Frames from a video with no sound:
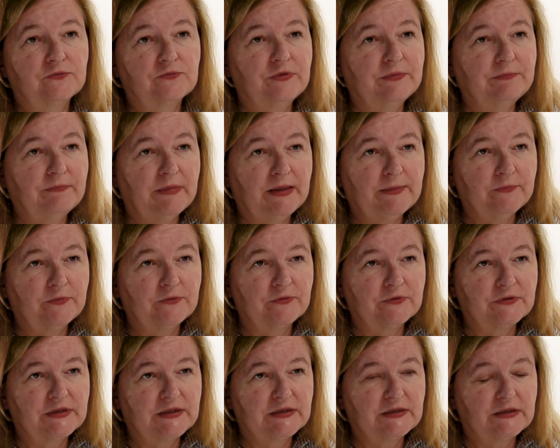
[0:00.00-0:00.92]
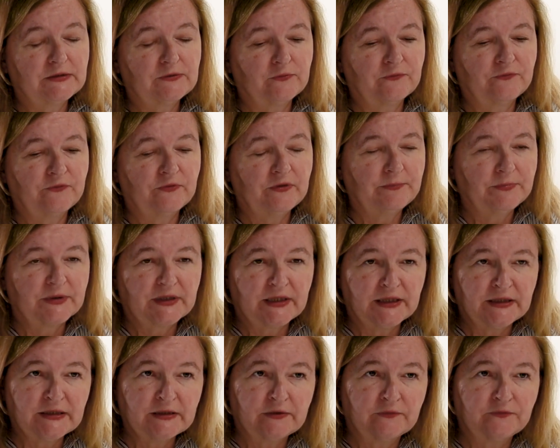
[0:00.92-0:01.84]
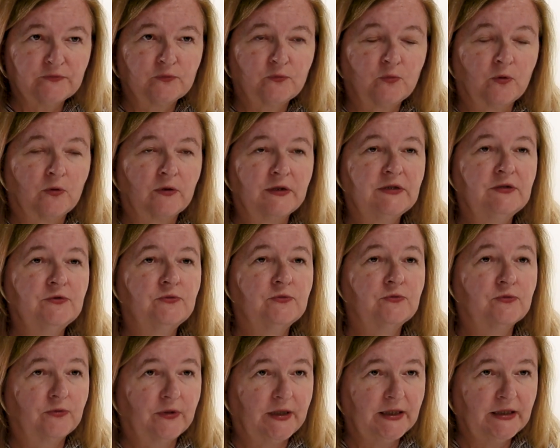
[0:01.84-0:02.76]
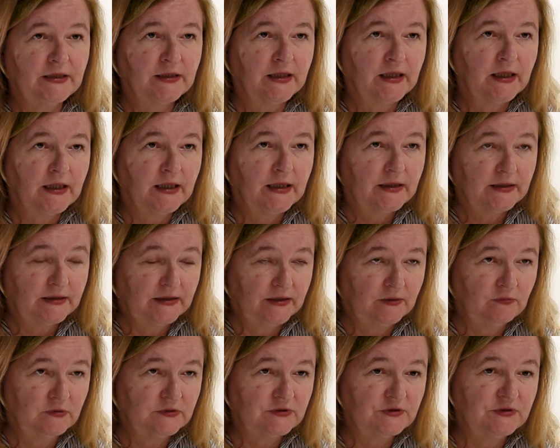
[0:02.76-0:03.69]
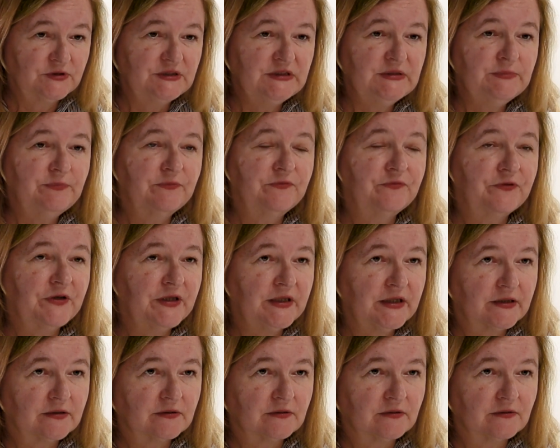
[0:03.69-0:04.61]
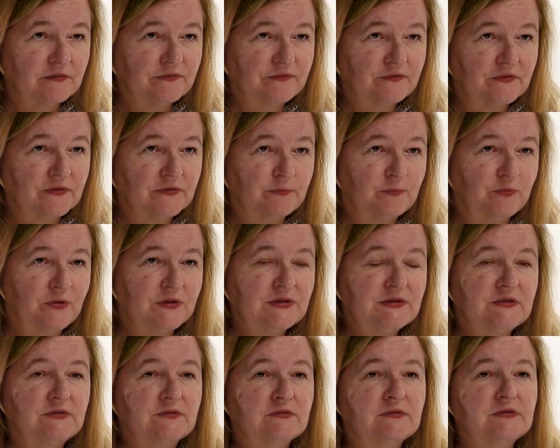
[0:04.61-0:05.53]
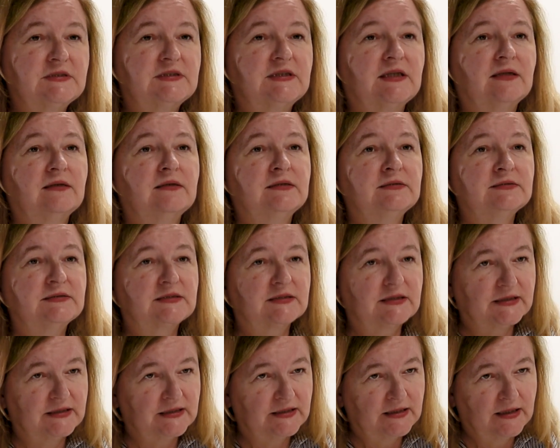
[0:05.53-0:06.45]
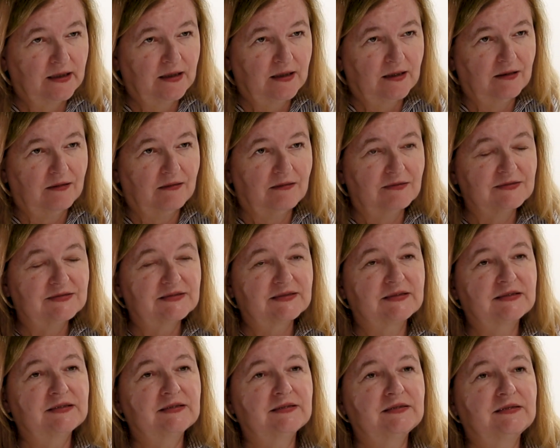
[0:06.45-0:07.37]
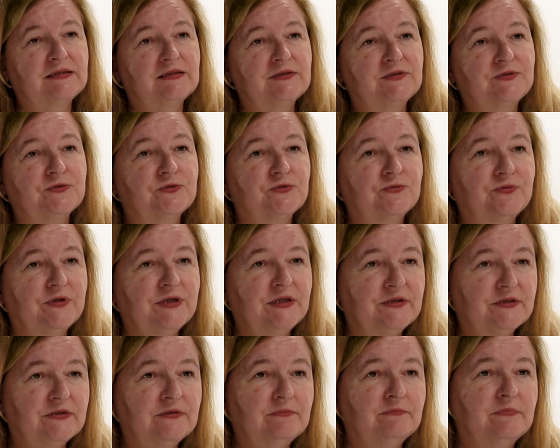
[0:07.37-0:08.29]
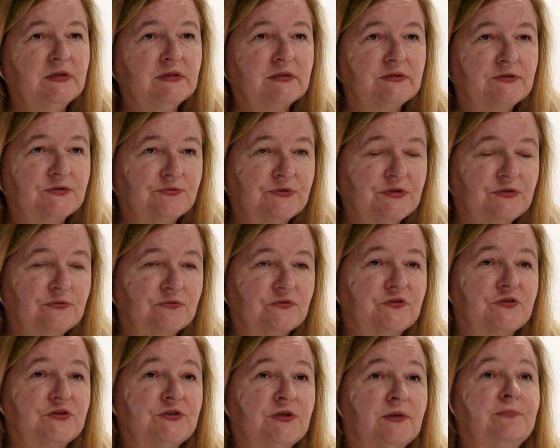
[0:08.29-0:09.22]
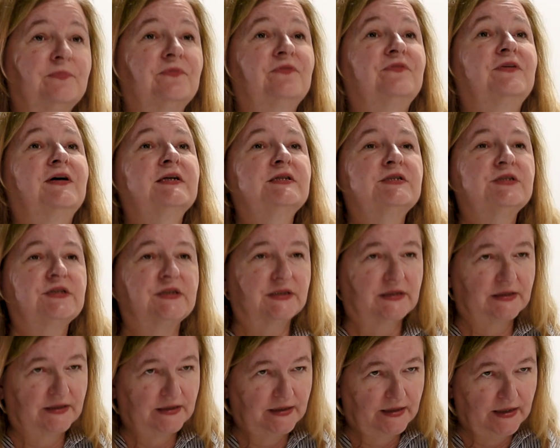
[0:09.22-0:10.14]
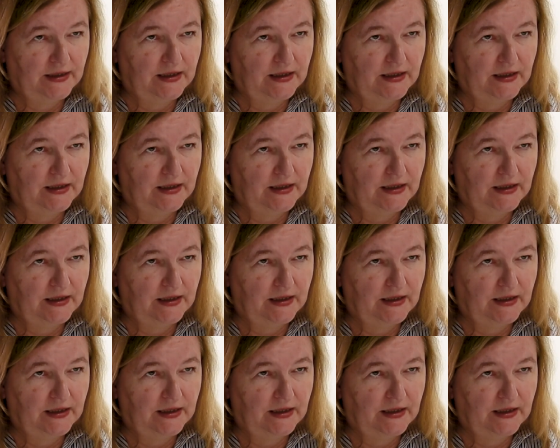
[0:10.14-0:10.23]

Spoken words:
You remember that at the very beginning of the war in Ukraine, there was a deep fake of President Zelensky asking the Ukrainian military to stop fighting.